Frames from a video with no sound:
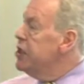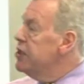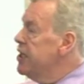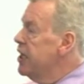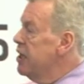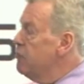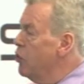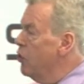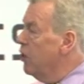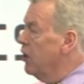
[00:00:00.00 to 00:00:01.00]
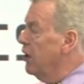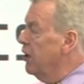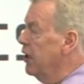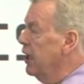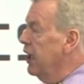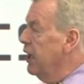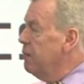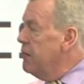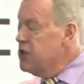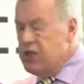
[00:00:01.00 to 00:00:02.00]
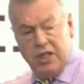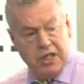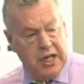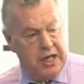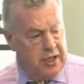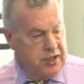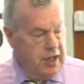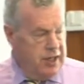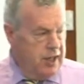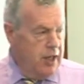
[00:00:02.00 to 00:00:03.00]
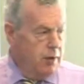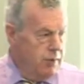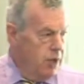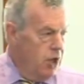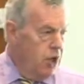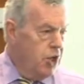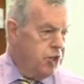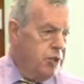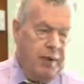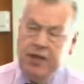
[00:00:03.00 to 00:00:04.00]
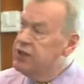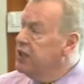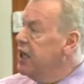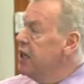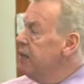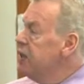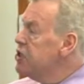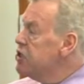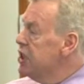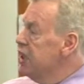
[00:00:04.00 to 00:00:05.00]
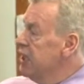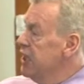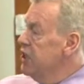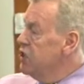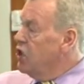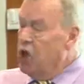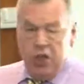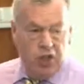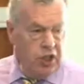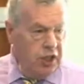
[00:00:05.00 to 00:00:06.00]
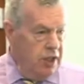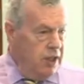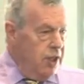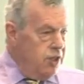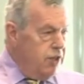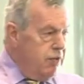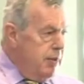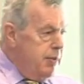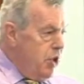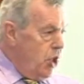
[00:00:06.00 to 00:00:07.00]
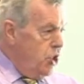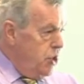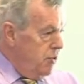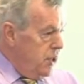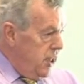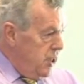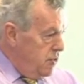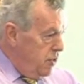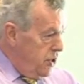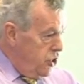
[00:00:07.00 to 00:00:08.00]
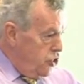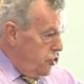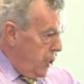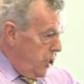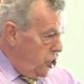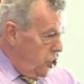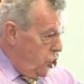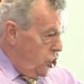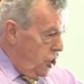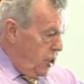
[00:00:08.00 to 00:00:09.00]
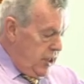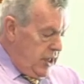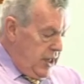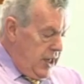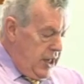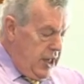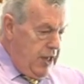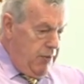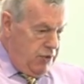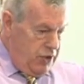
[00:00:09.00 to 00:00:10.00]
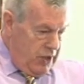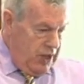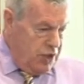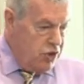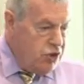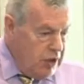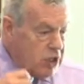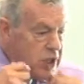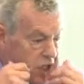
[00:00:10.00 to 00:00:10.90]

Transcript: thinking more on the musculoskeletal side to help osteopaths and chiropractors, is collagen. So remember, collagen we test with the stretch. So that's stretch any